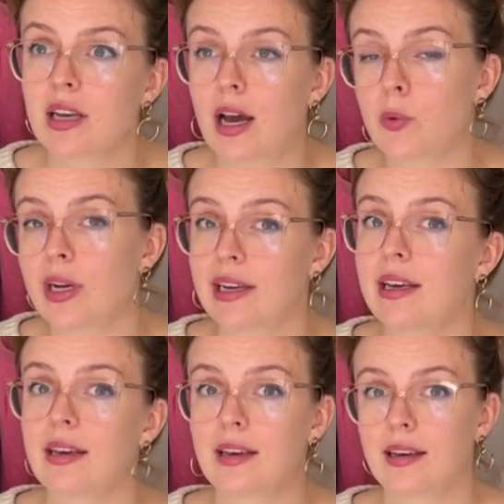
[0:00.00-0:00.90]
I will
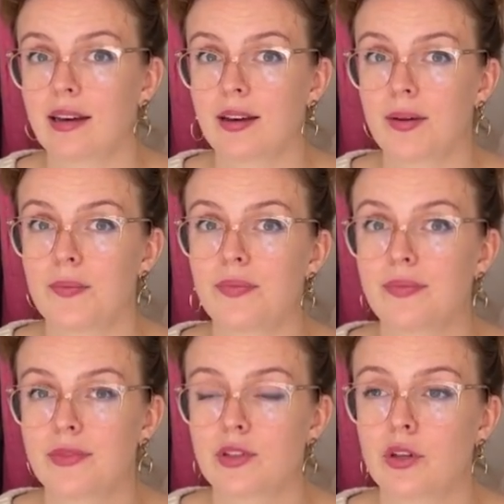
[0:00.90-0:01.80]
link
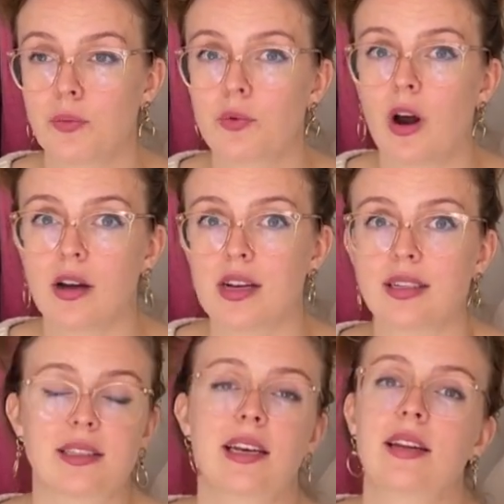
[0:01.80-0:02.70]
to the
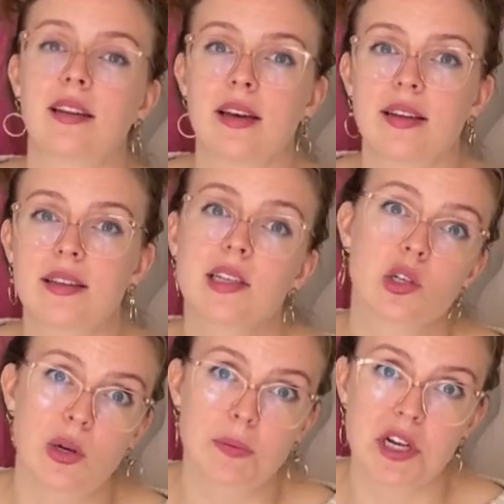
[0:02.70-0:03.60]
product in the
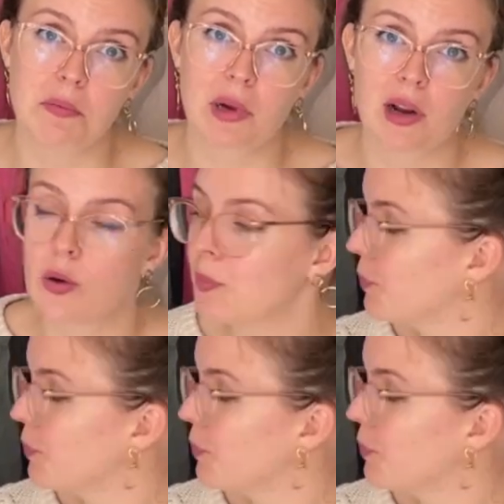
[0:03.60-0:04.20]
description below.